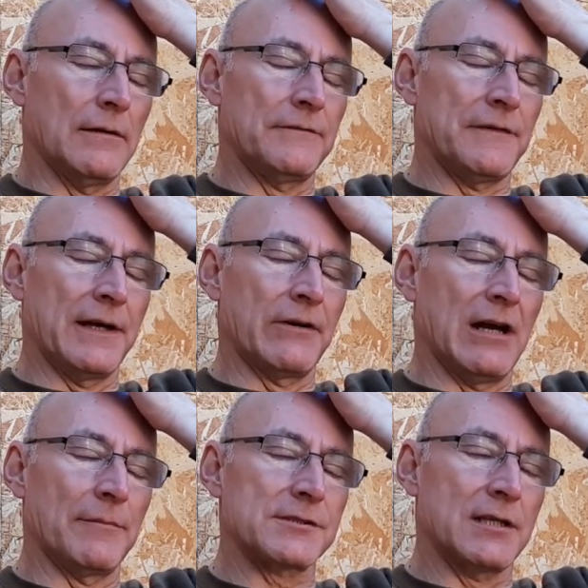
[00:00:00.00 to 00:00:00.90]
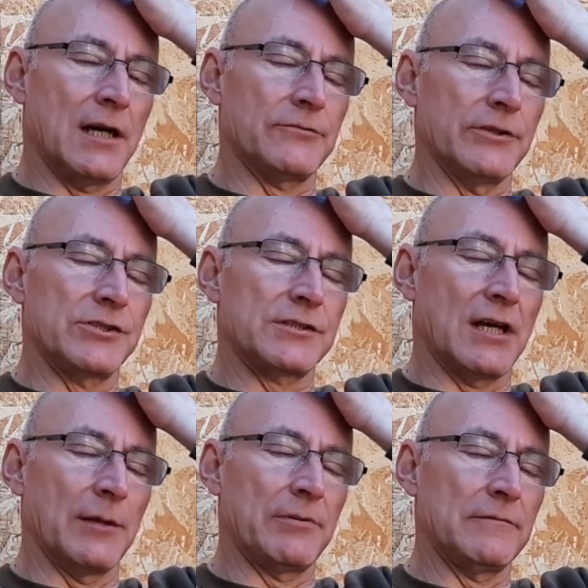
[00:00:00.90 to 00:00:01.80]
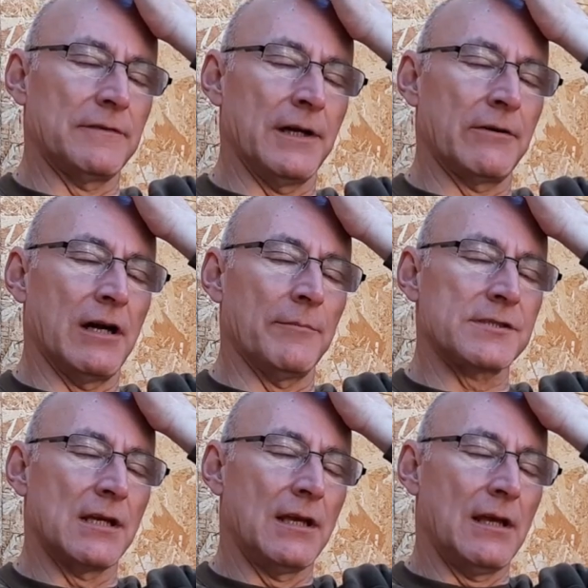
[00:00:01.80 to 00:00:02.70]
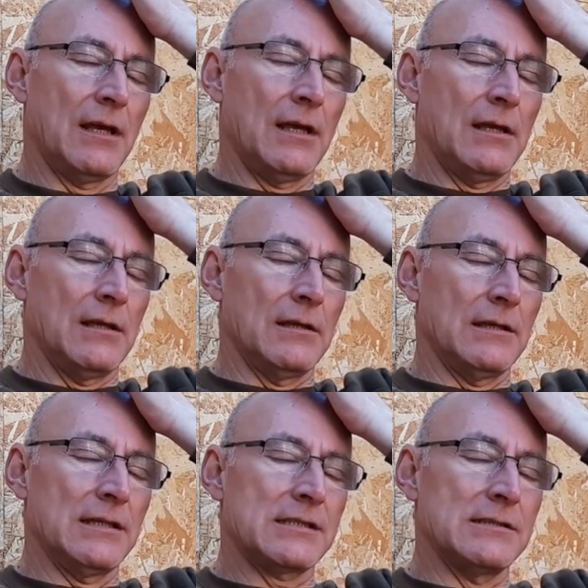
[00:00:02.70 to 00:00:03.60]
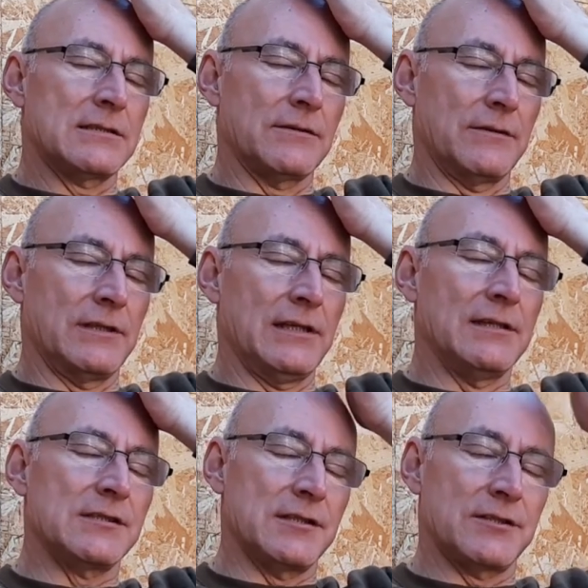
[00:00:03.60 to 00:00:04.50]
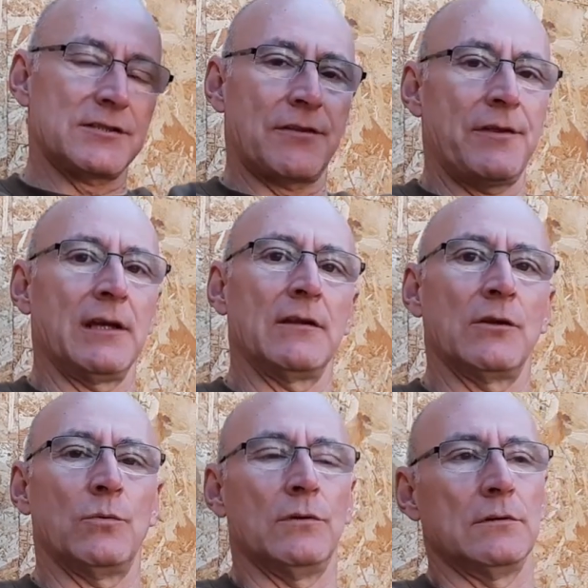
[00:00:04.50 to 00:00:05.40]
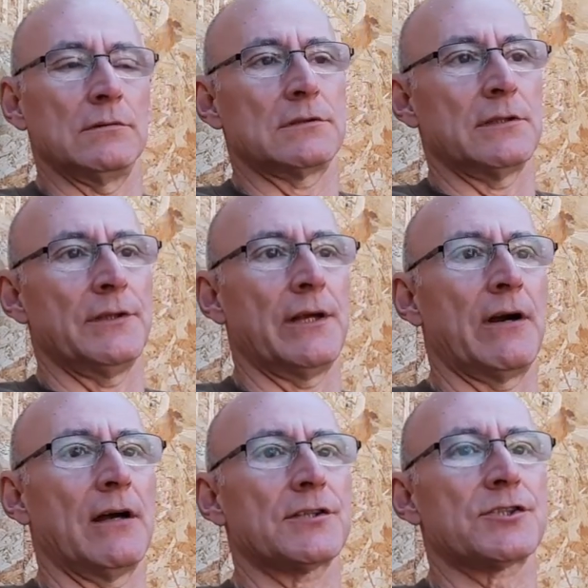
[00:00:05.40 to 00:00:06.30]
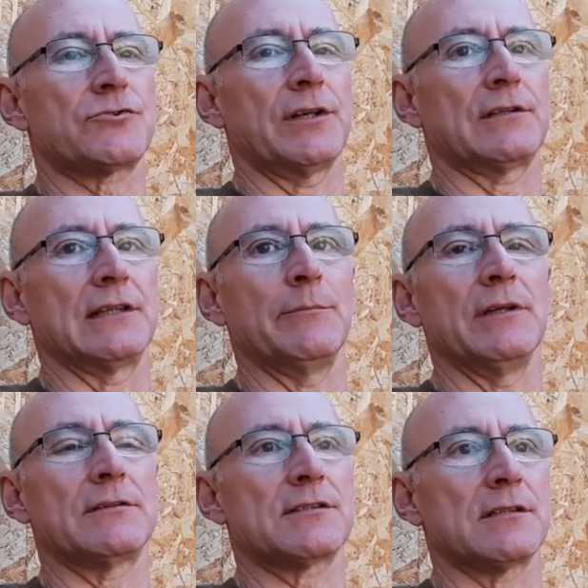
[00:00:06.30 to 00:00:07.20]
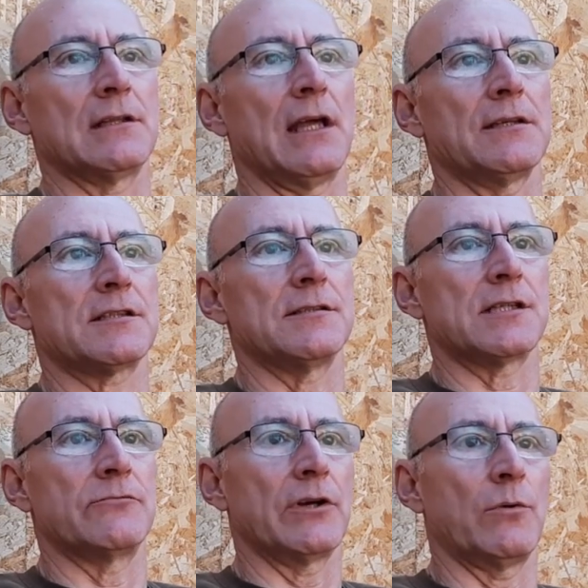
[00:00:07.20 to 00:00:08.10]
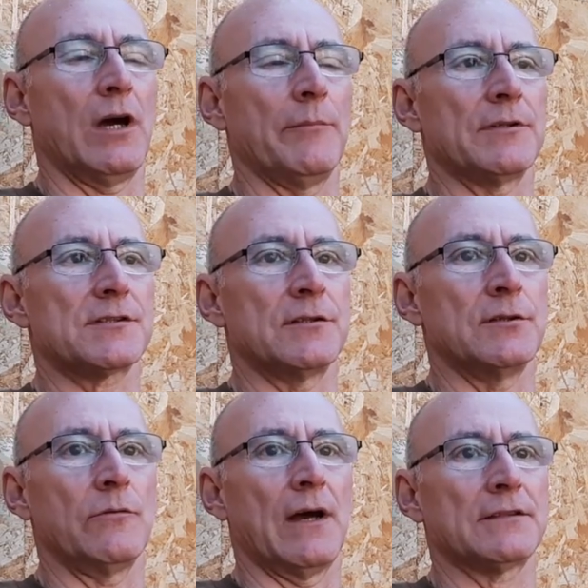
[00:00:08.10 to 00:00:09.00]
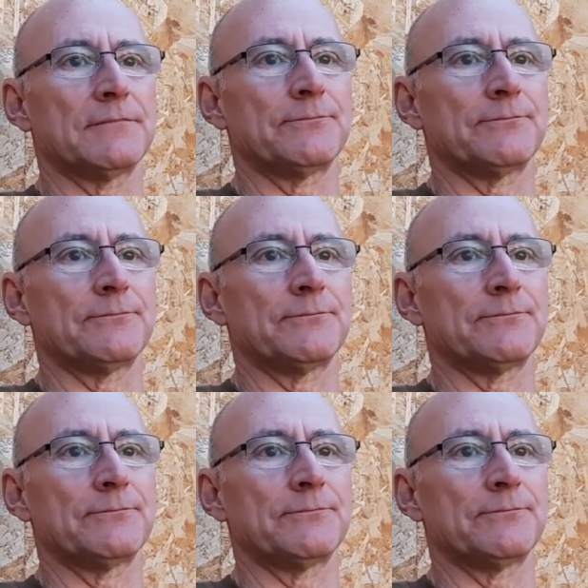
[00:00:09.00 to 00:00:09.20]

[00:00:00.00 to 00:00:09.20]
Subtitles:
firearms, cartridge type firearms, isn't the easiest thing in the world, and there are strict limits and licensing requirements to do that.